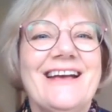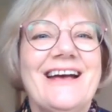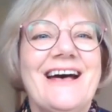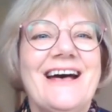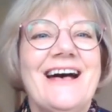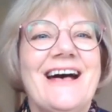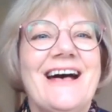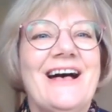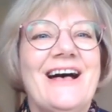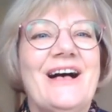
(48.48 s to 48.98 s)

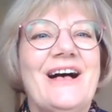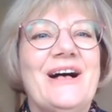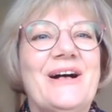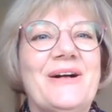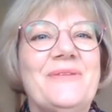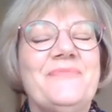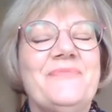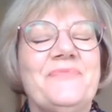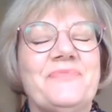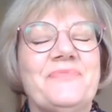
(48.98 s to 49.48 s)

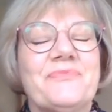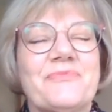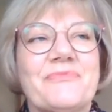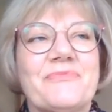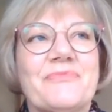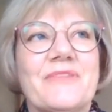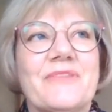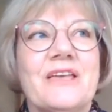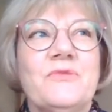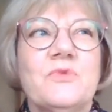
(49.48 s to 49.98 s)

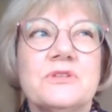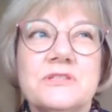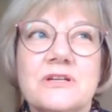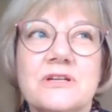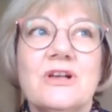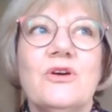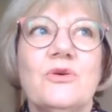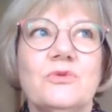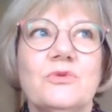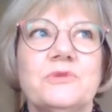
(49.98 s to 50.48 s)
It wasn't
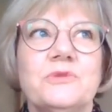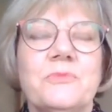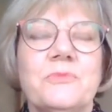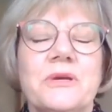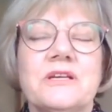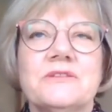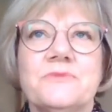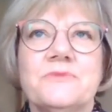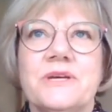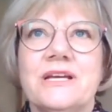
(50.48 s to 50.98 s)
cold
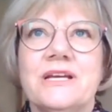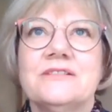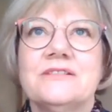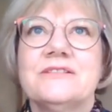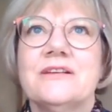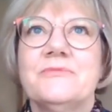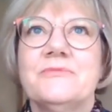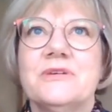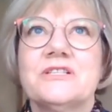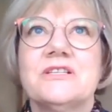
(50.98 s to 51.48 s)
because we had
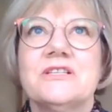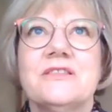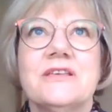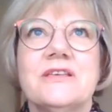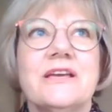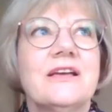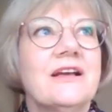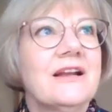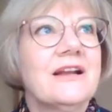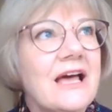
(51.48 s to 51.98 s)
so much
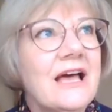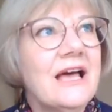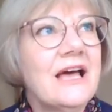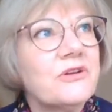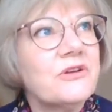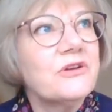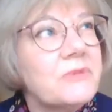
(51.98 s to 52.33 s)
thick cloud.